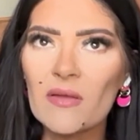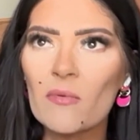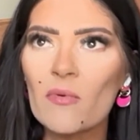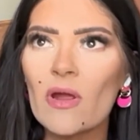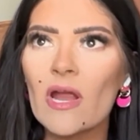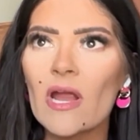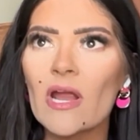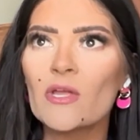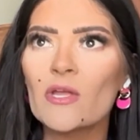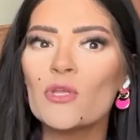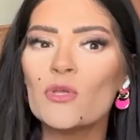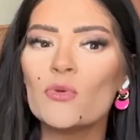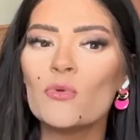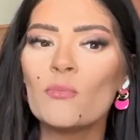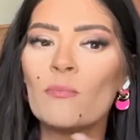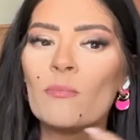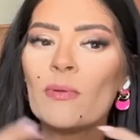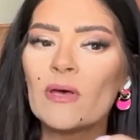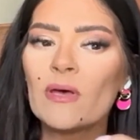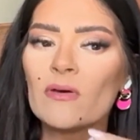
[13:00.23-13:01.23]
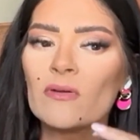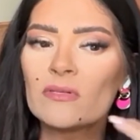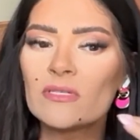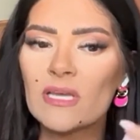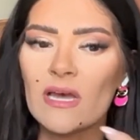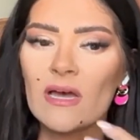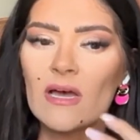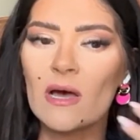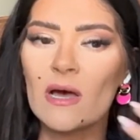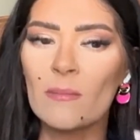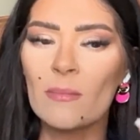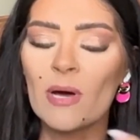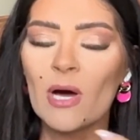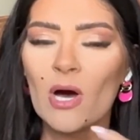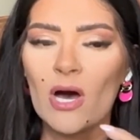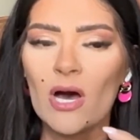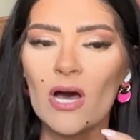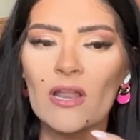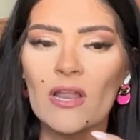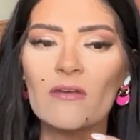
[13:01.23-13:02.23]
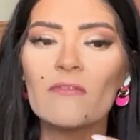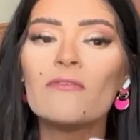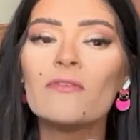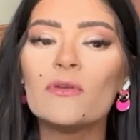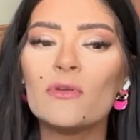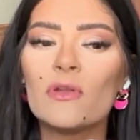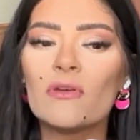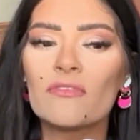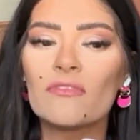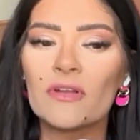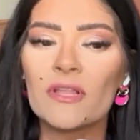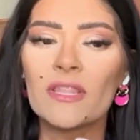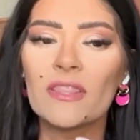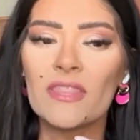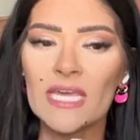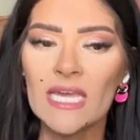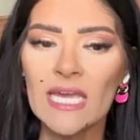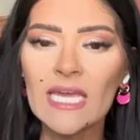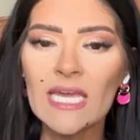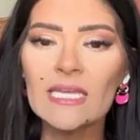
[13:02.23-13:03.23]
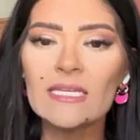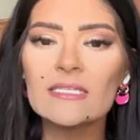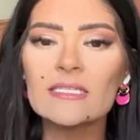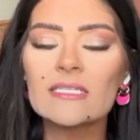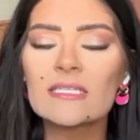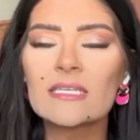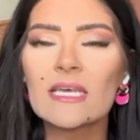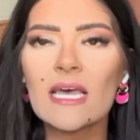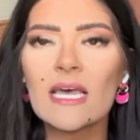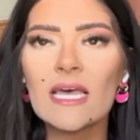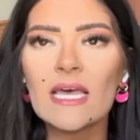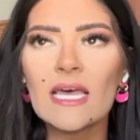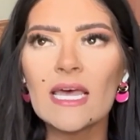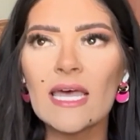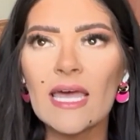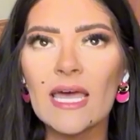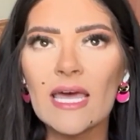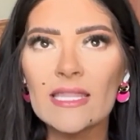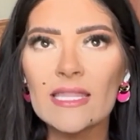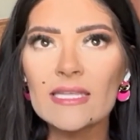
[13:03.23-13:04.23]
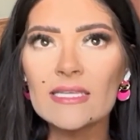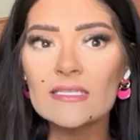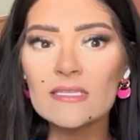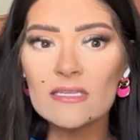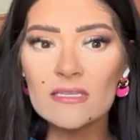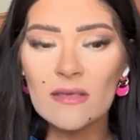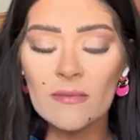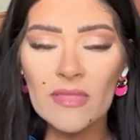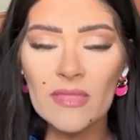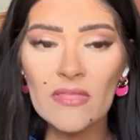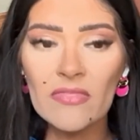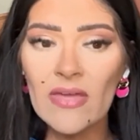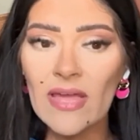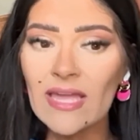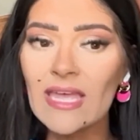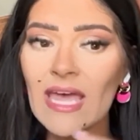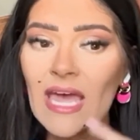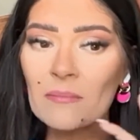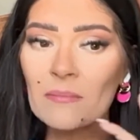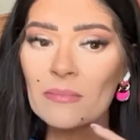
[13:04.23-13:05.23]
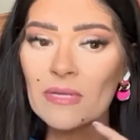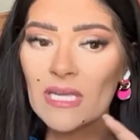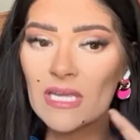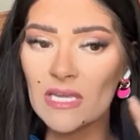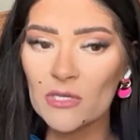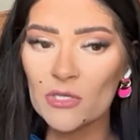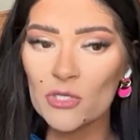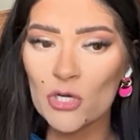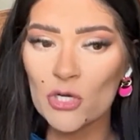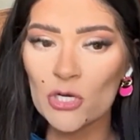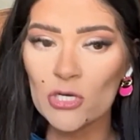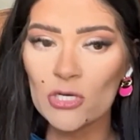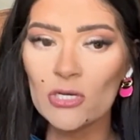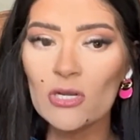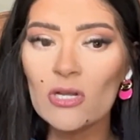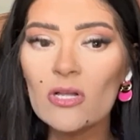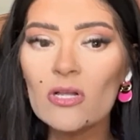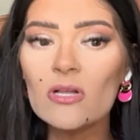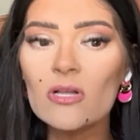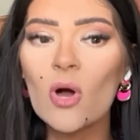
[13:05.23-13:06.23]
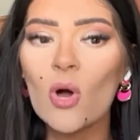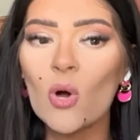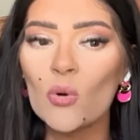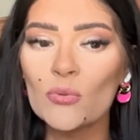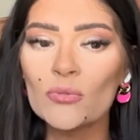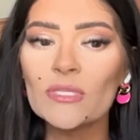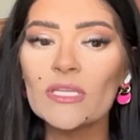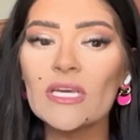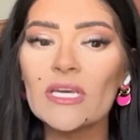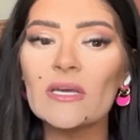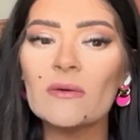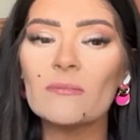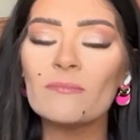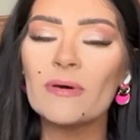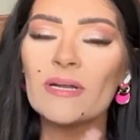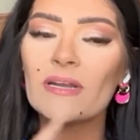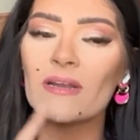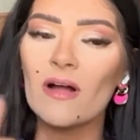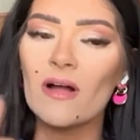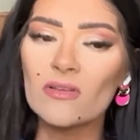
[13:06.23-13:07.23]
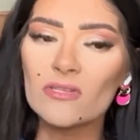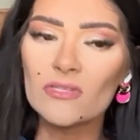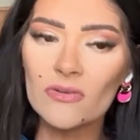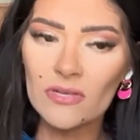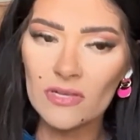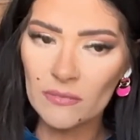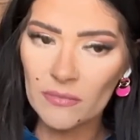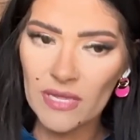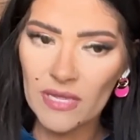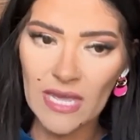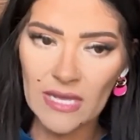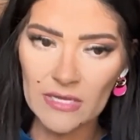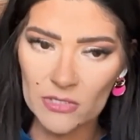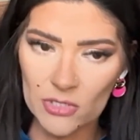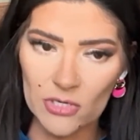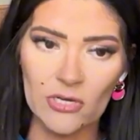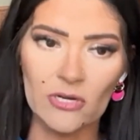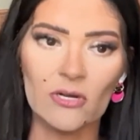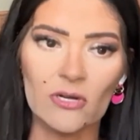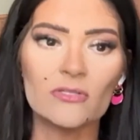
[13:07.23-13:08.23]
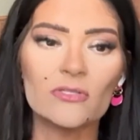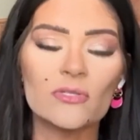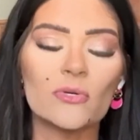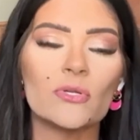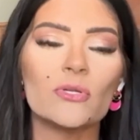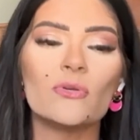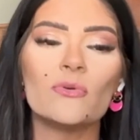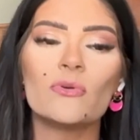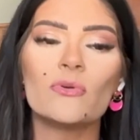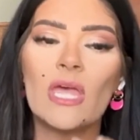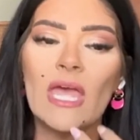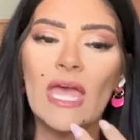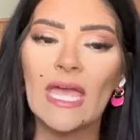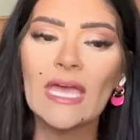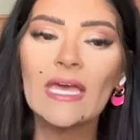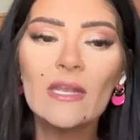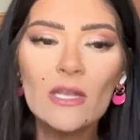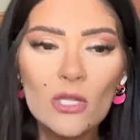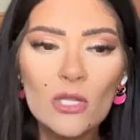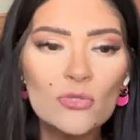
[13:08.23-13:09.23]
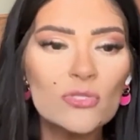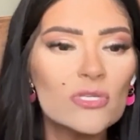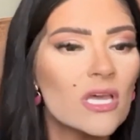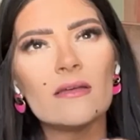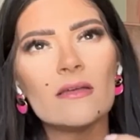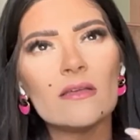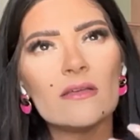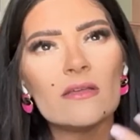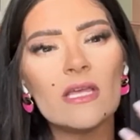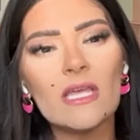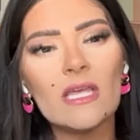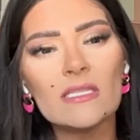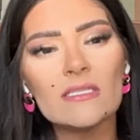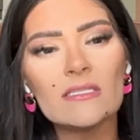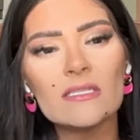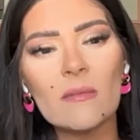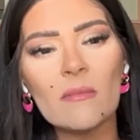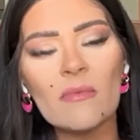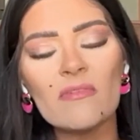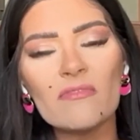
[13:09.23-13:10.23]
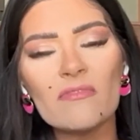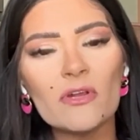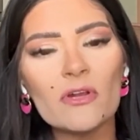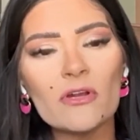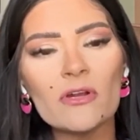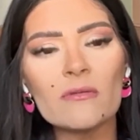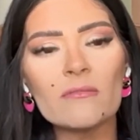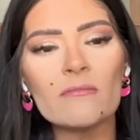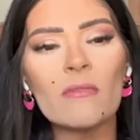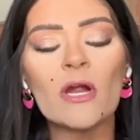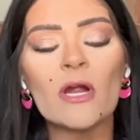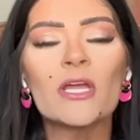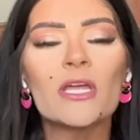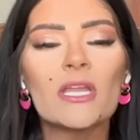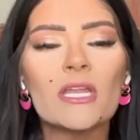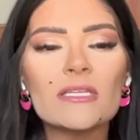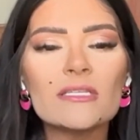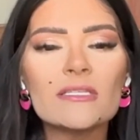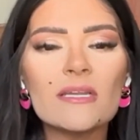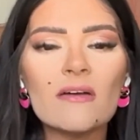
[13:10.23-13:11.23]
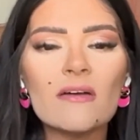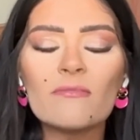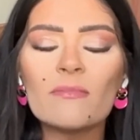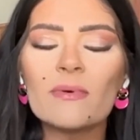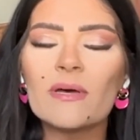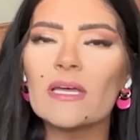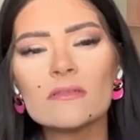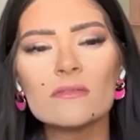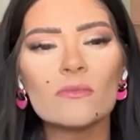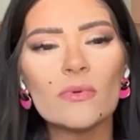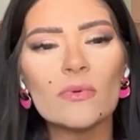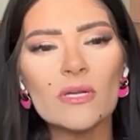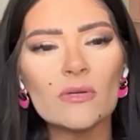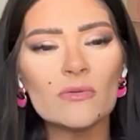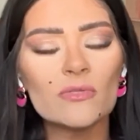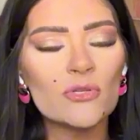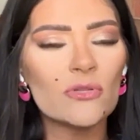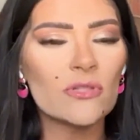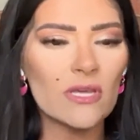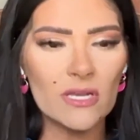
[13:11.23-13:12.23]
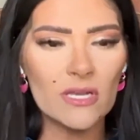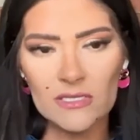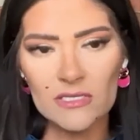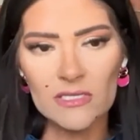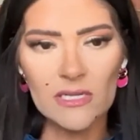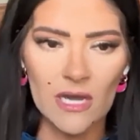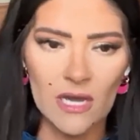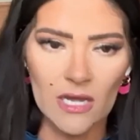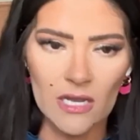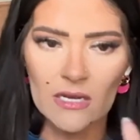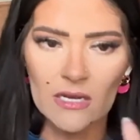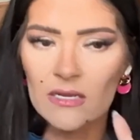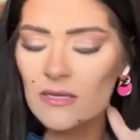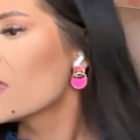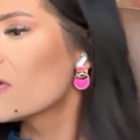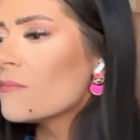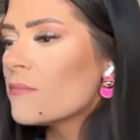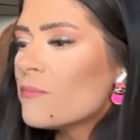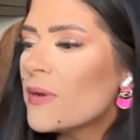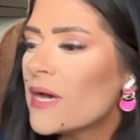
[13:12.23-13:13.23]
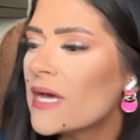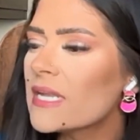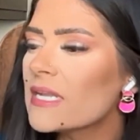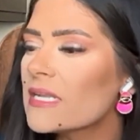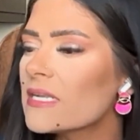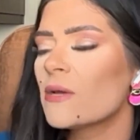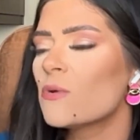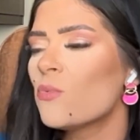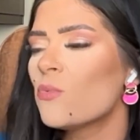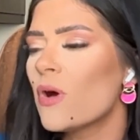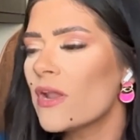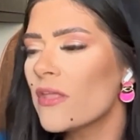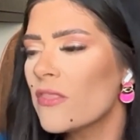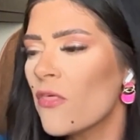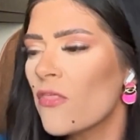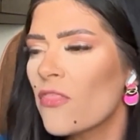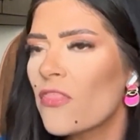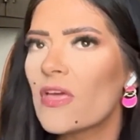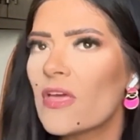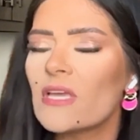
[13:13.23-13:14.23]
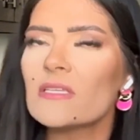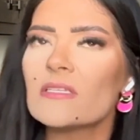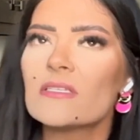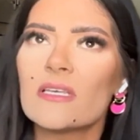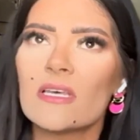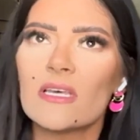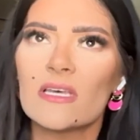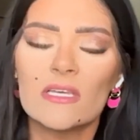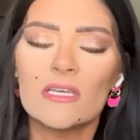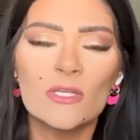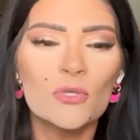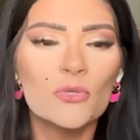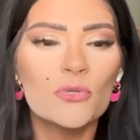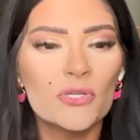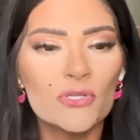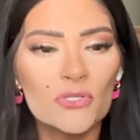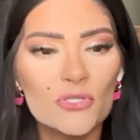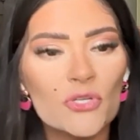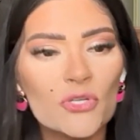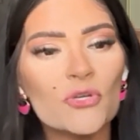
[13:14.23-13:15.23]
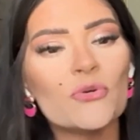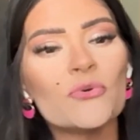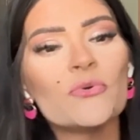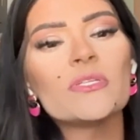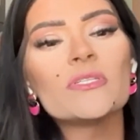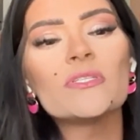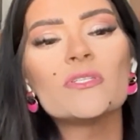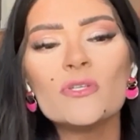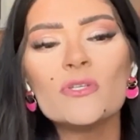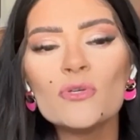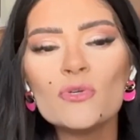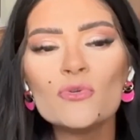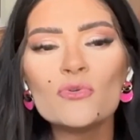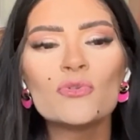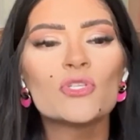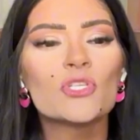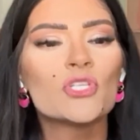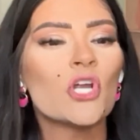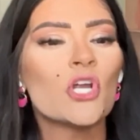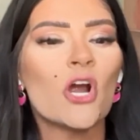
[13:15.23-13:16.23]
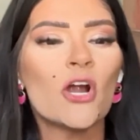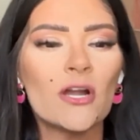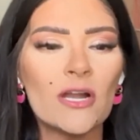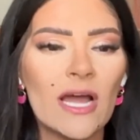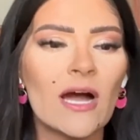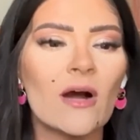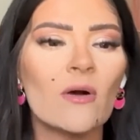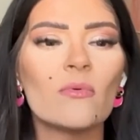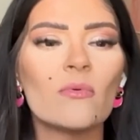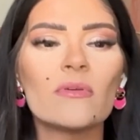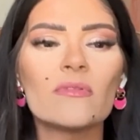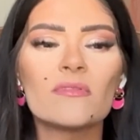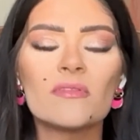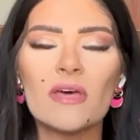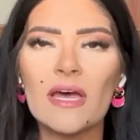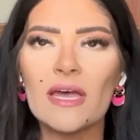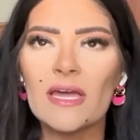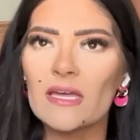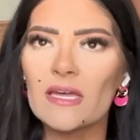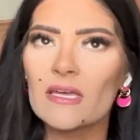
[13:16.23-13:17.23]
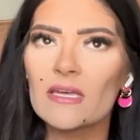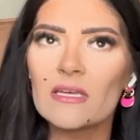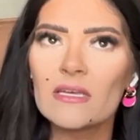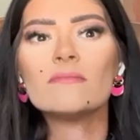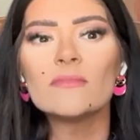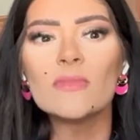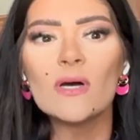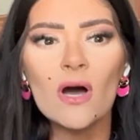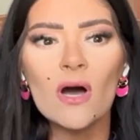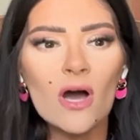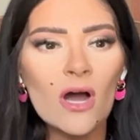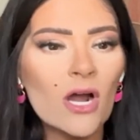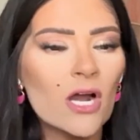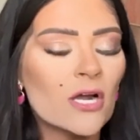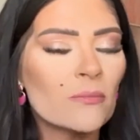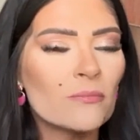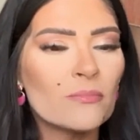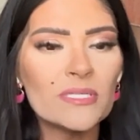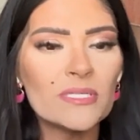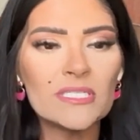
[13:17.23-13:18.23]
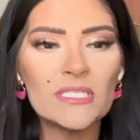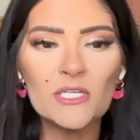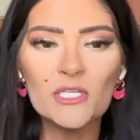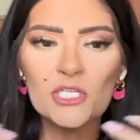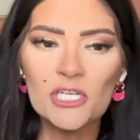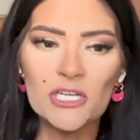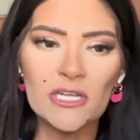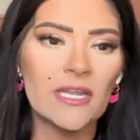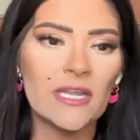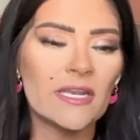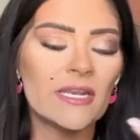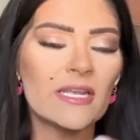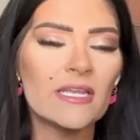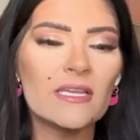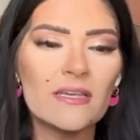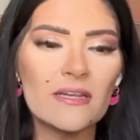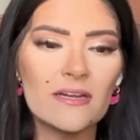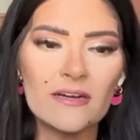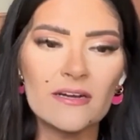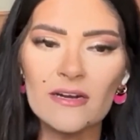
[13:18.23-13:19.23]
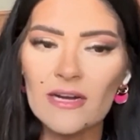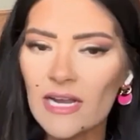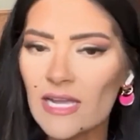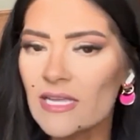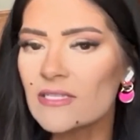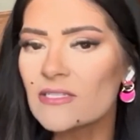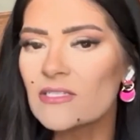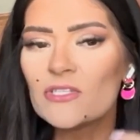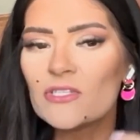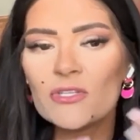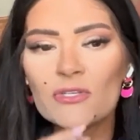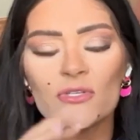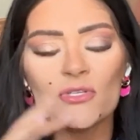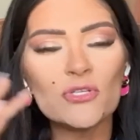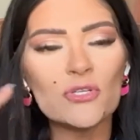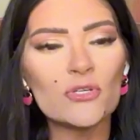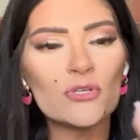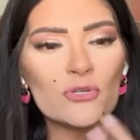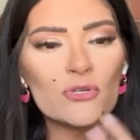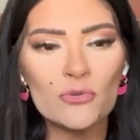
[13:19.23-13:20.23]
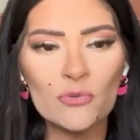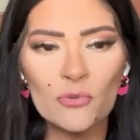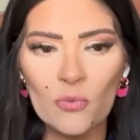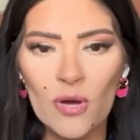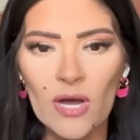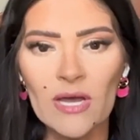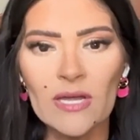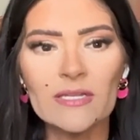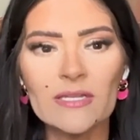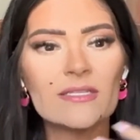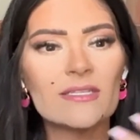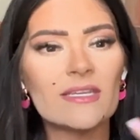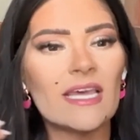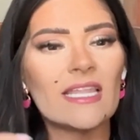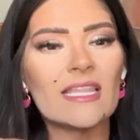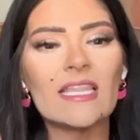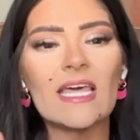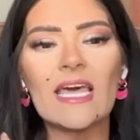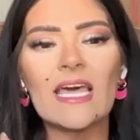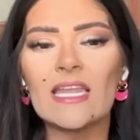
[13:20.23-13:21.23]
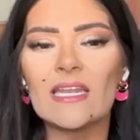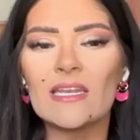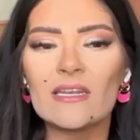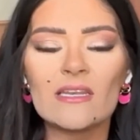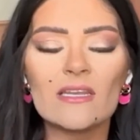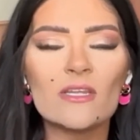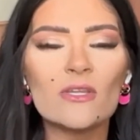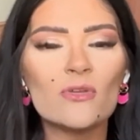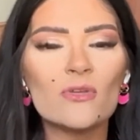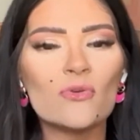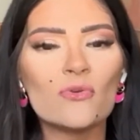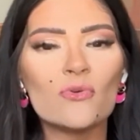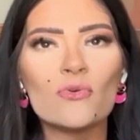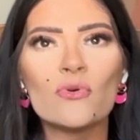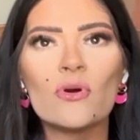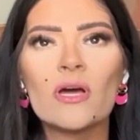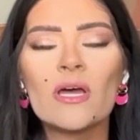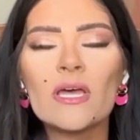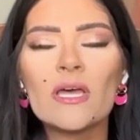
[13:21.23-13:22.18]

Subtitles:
where you build upon a few different things. And this is something that can be internal only, but it also can be external. So you can use it in some of your marketing stuff, but we don't do that a ton. But one of the things that you can do is you start out with like, our position here is to do what? And then you